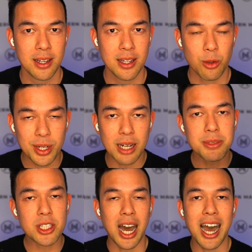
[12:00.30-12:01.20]
And when it comes
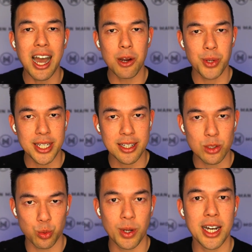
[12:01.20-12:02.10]
to hiring
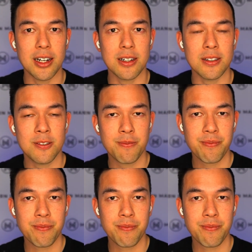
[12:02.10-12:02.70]
as well,